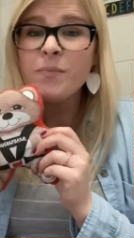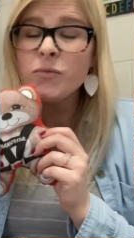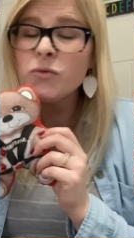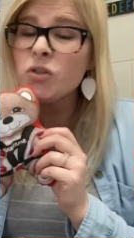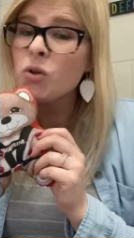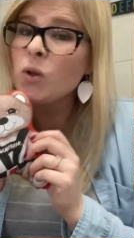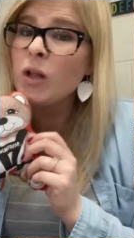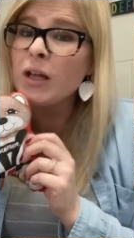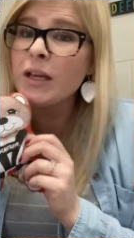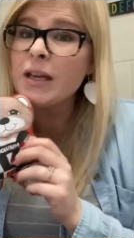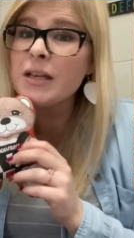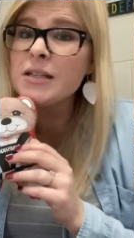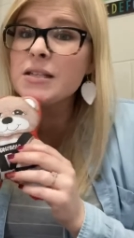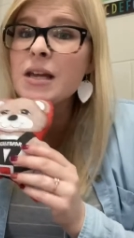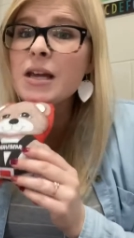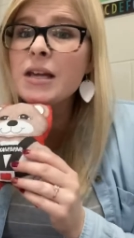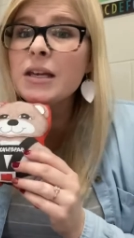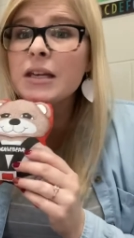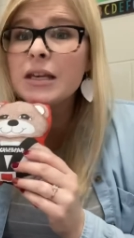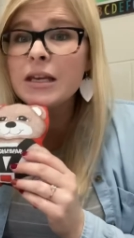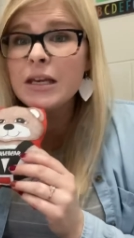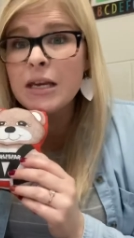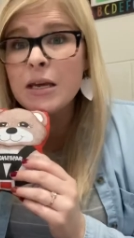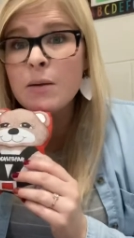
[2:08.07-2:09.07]
So like I said,
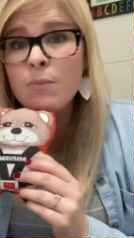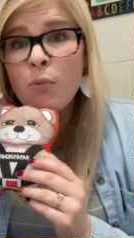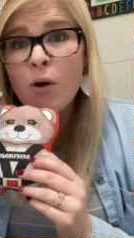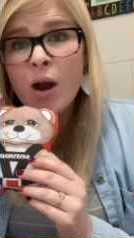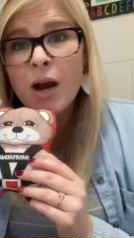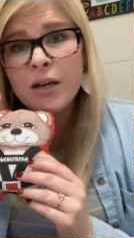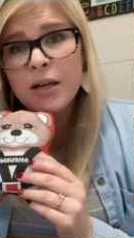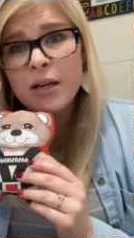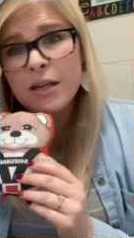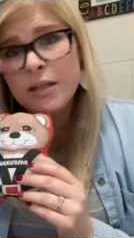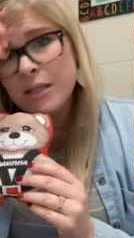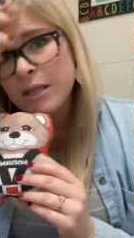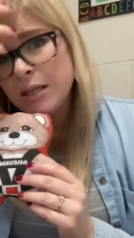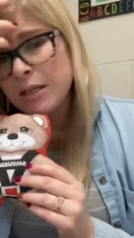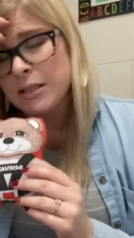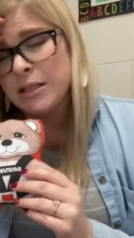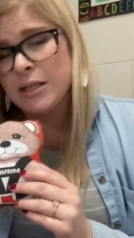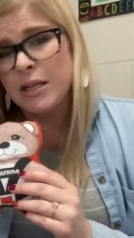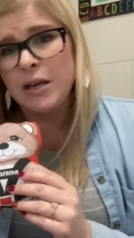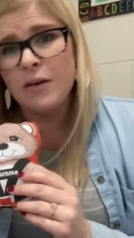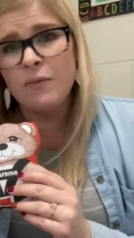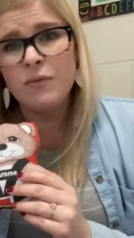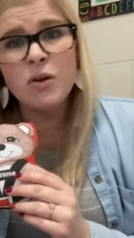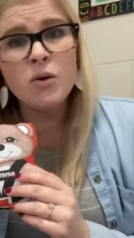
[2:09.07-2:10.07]
keep practicing.
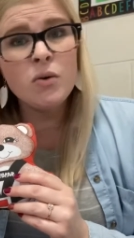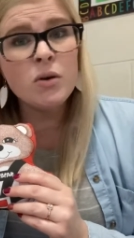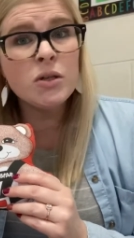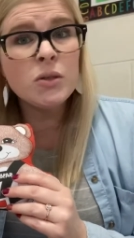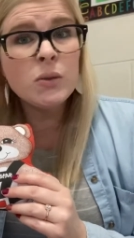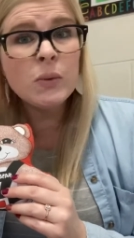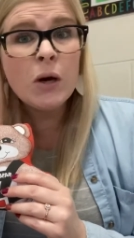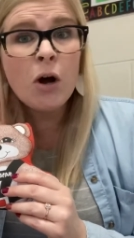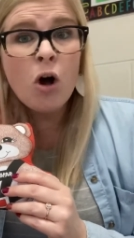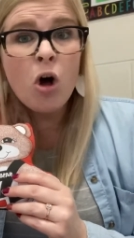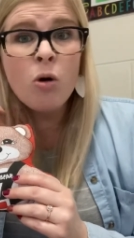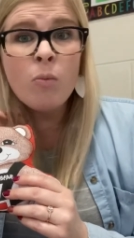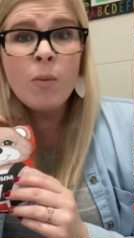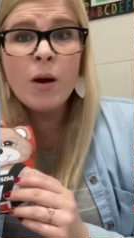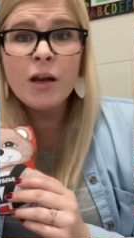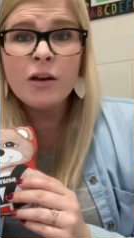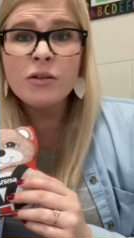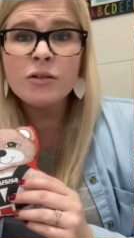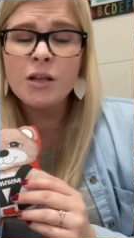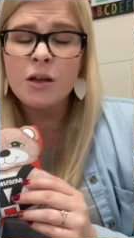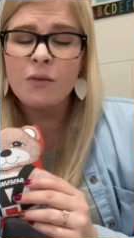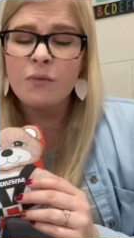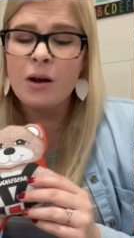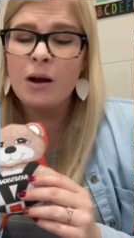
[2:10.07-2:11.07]
See if you can do it all by
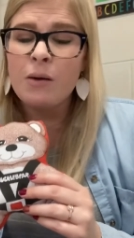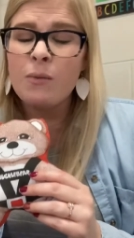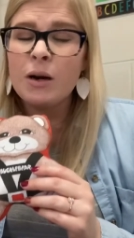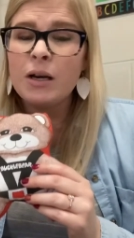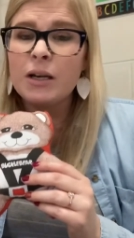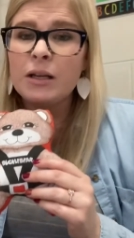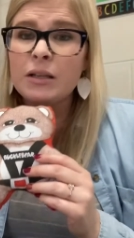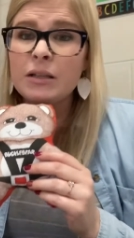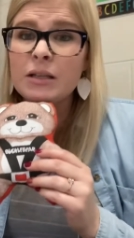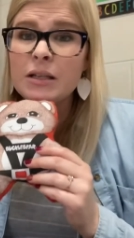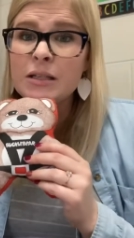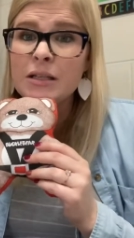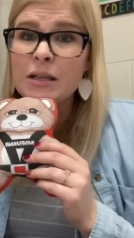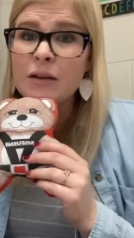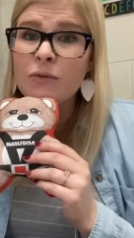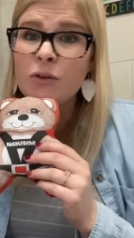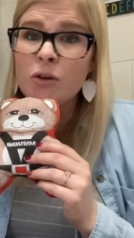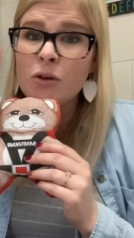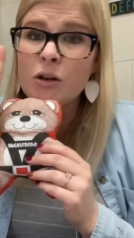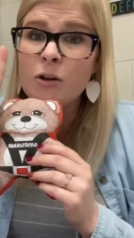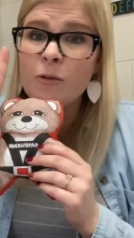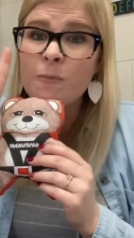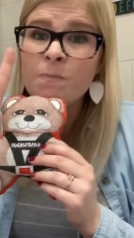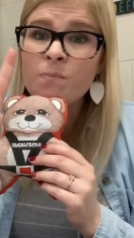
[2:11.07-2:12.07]
yourself. I want to see if you
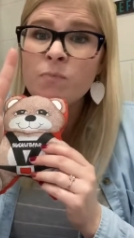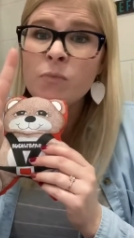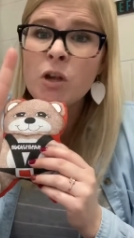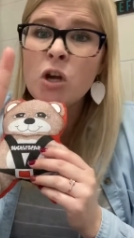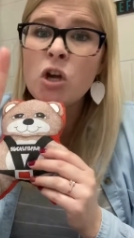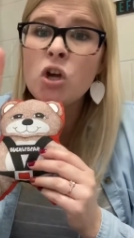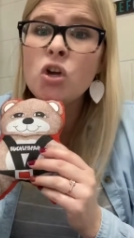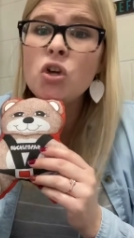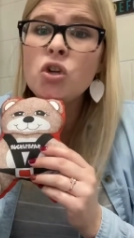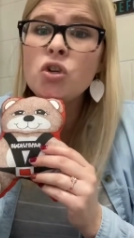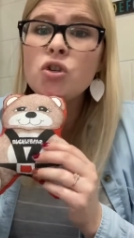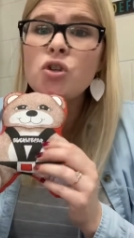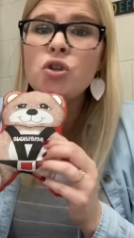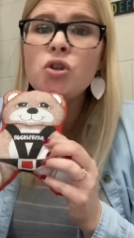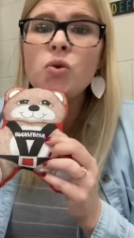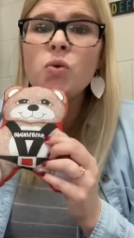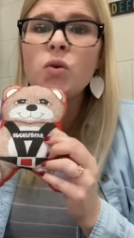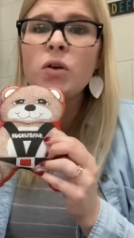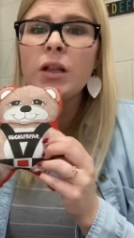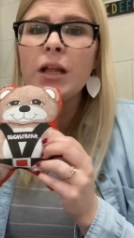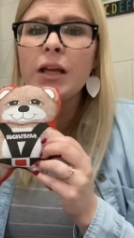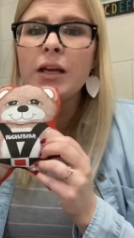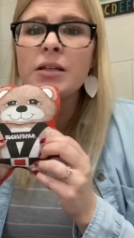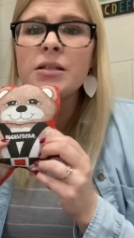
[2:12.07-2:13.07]
can do two
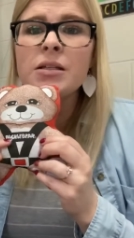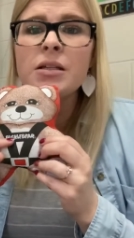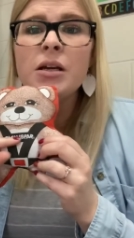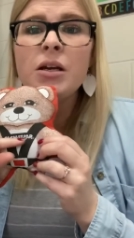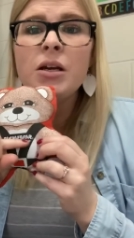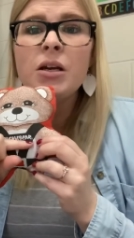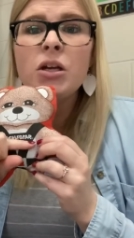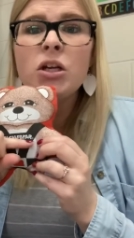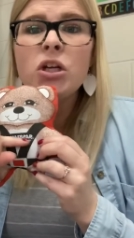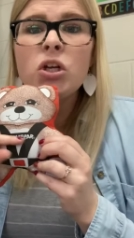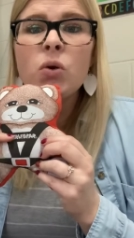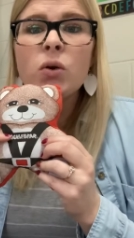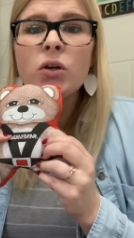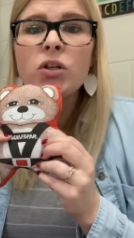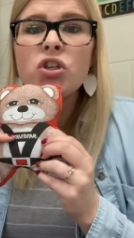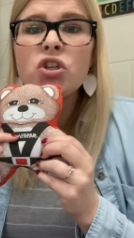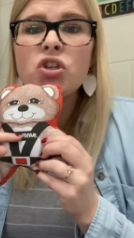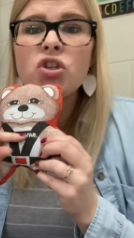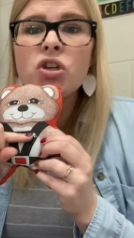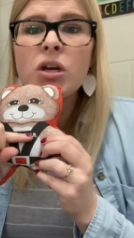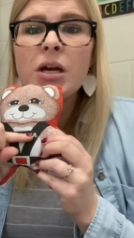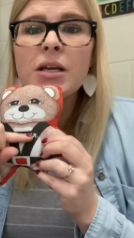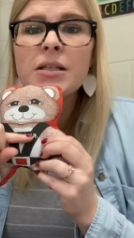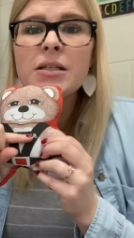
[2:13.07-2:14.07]
clicks, your
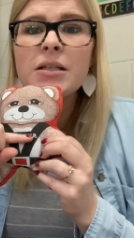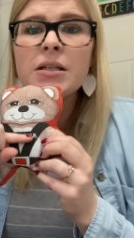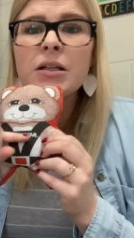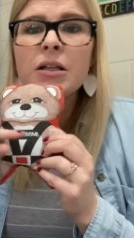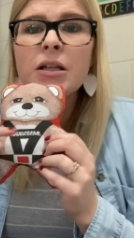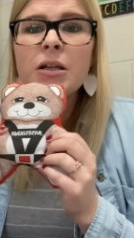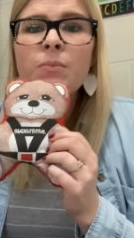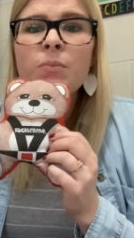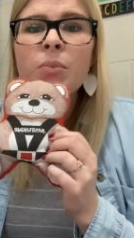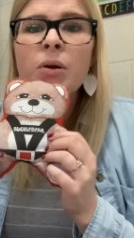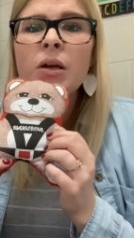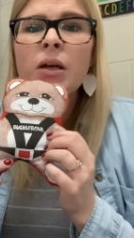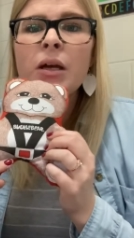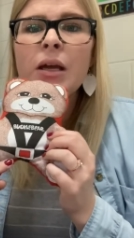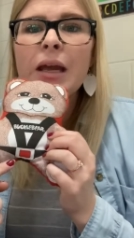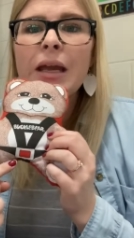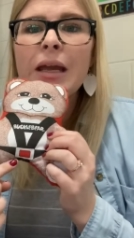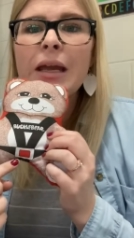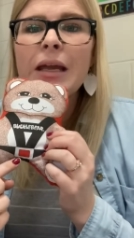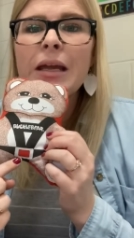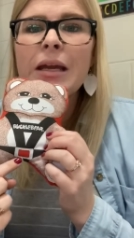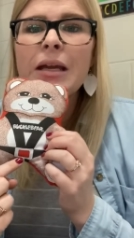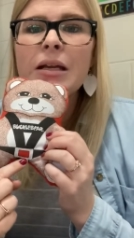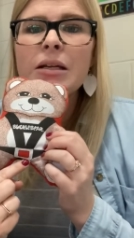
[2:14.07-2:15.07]
chest clip
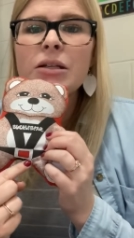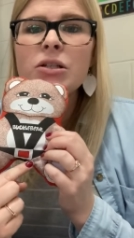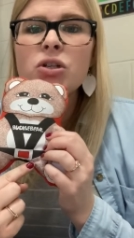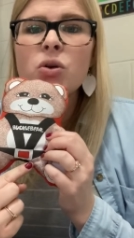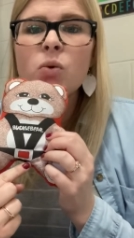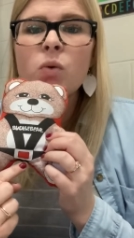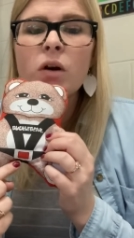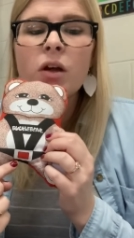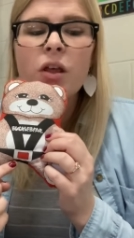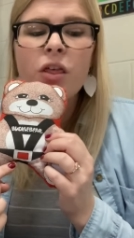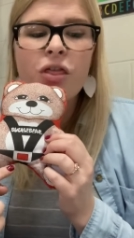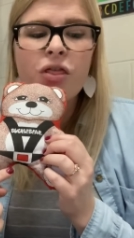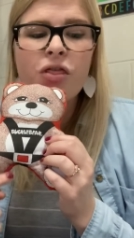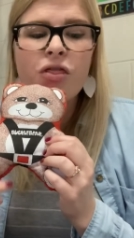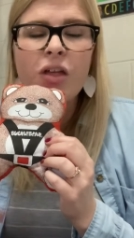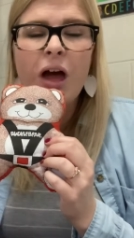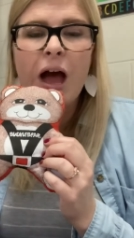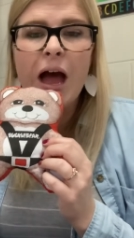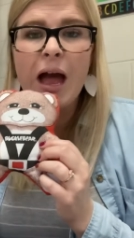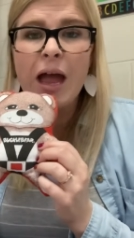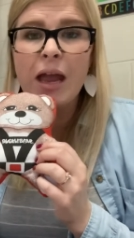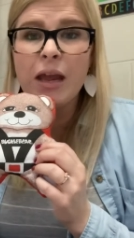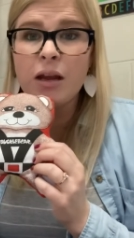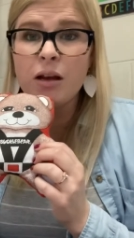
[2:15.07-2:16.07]
and your
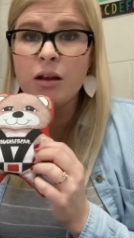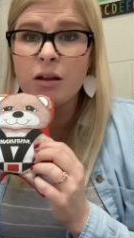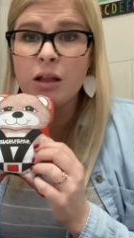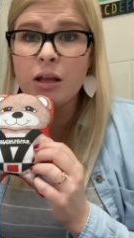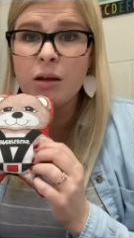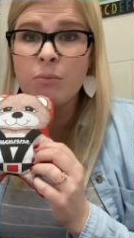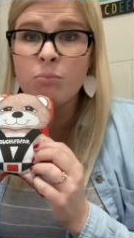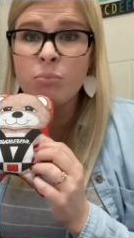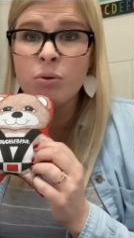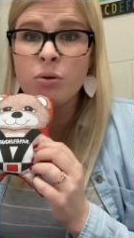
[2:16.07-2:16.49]
thigh clip.